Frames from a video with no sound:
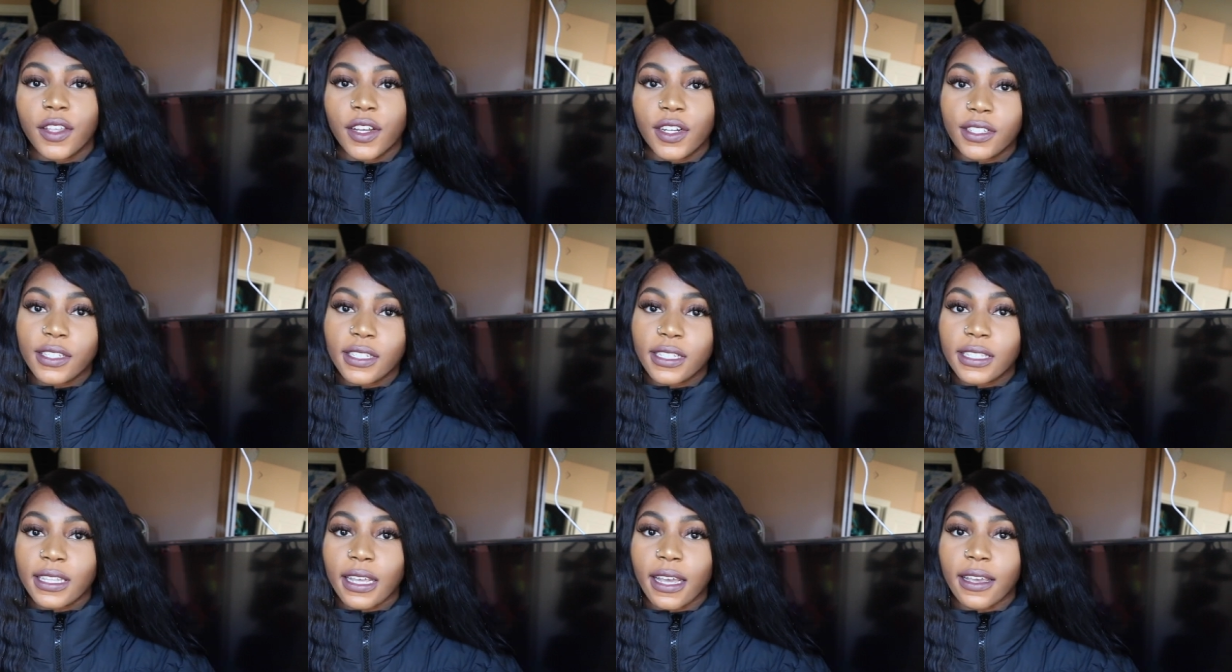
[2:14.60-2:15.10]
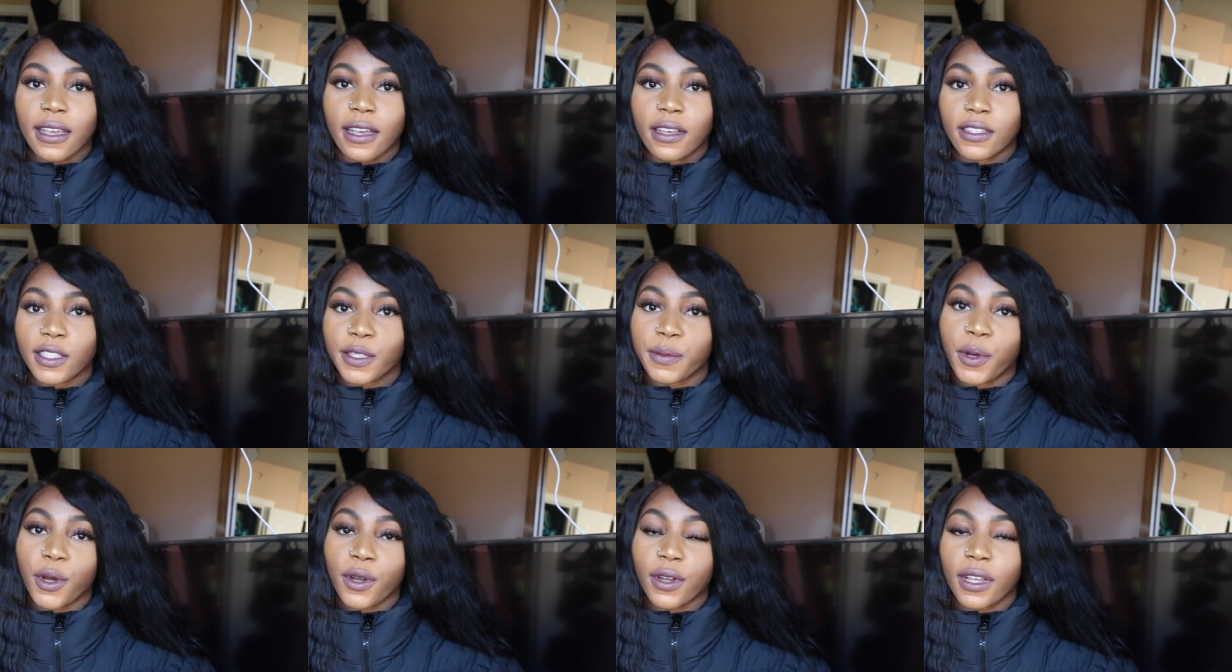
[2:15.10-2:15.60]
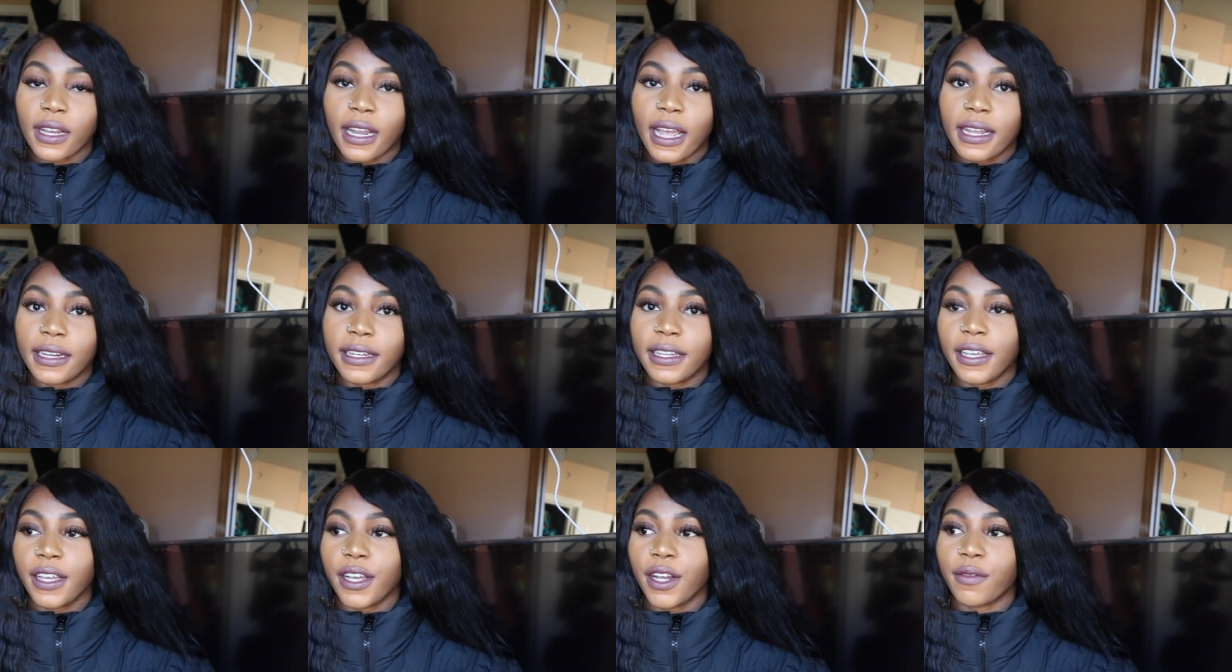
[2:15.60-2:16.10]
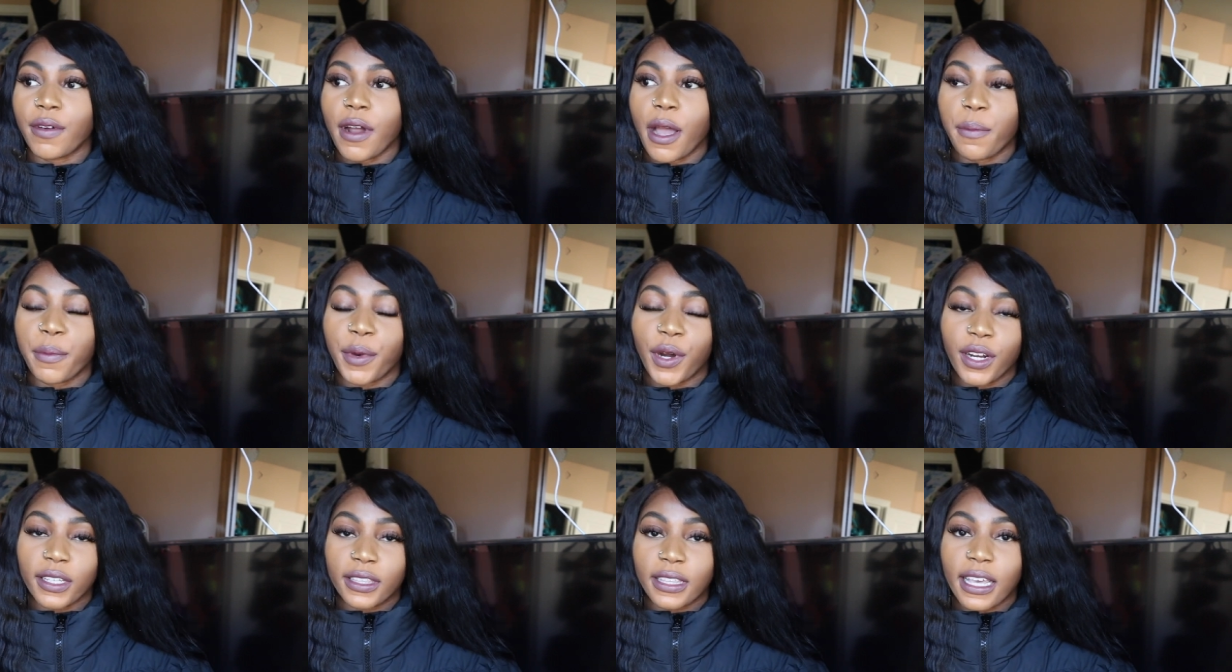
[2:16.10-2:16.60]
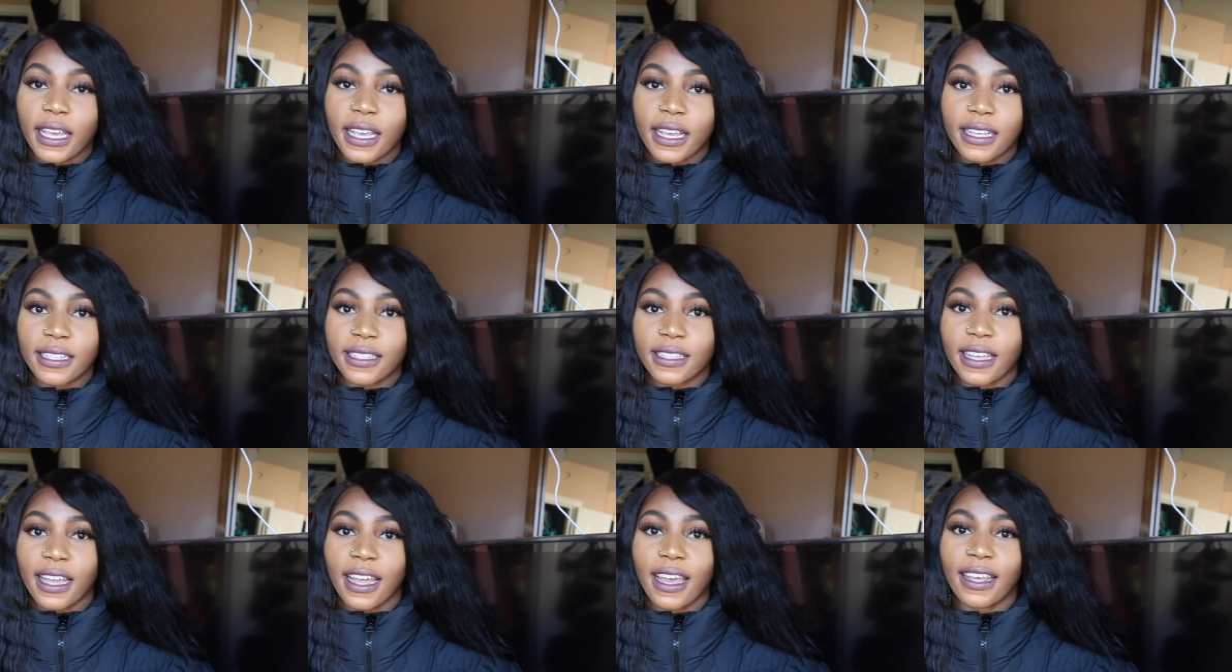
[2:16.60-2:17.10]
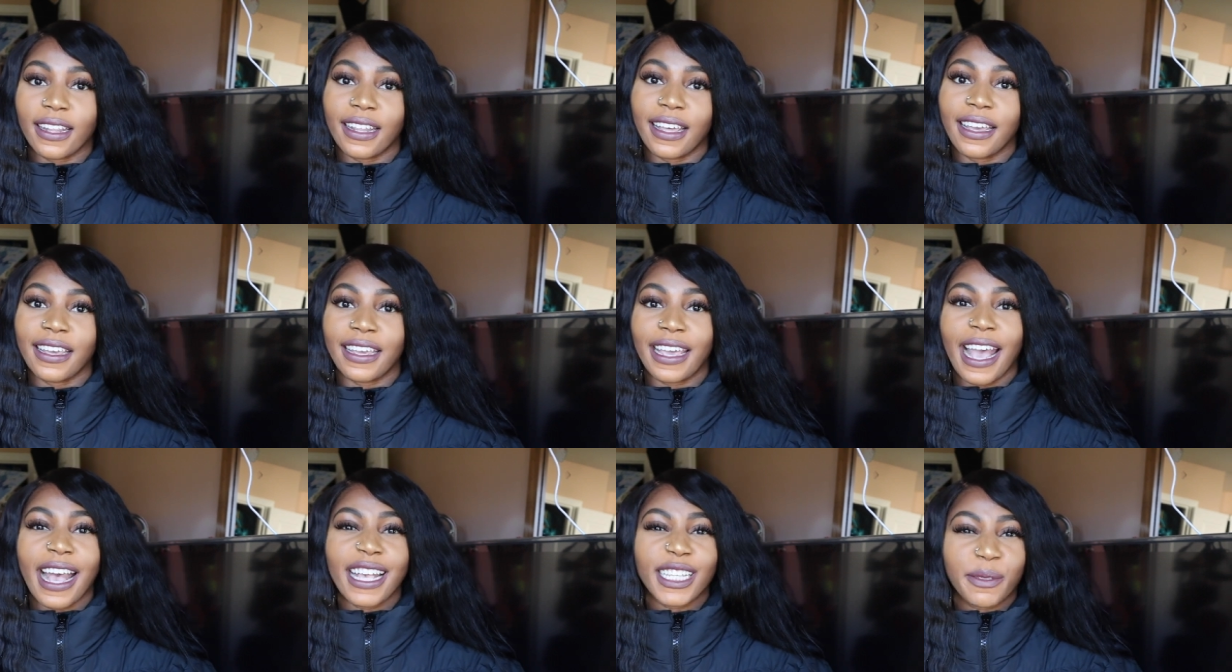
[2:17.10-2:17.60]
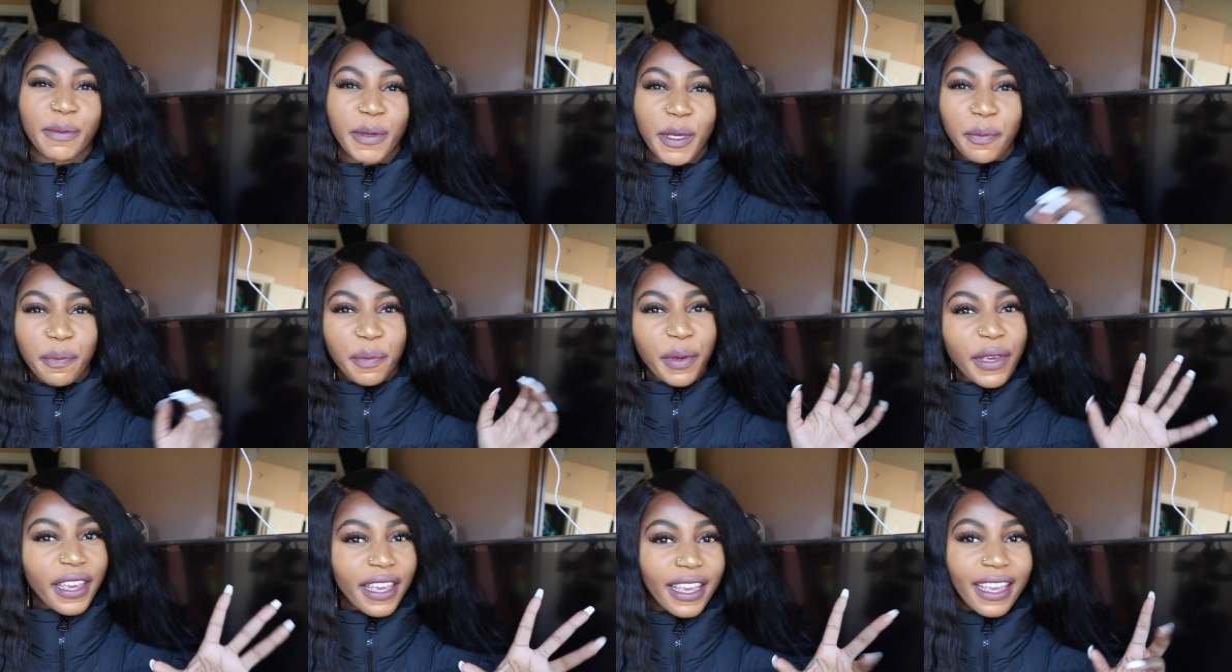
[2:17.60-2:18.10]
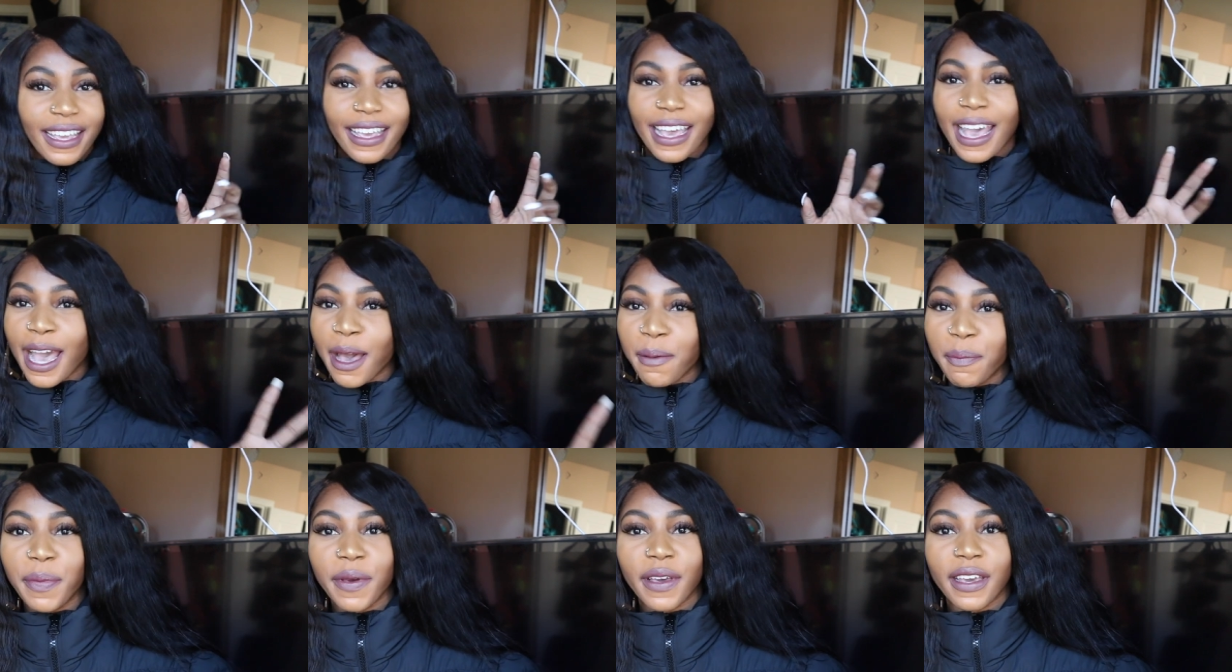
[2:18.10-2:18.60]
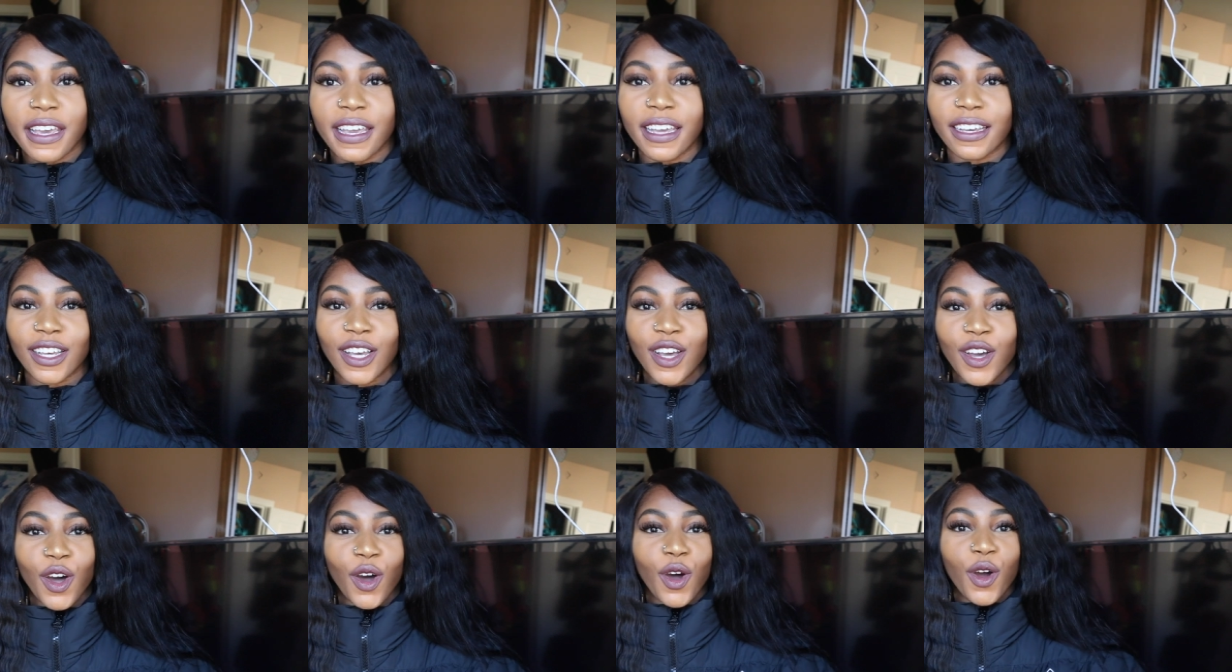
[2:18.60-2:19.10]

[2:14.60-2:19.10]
There's this like unspoken idea around birthdays that like it has to be big, epic.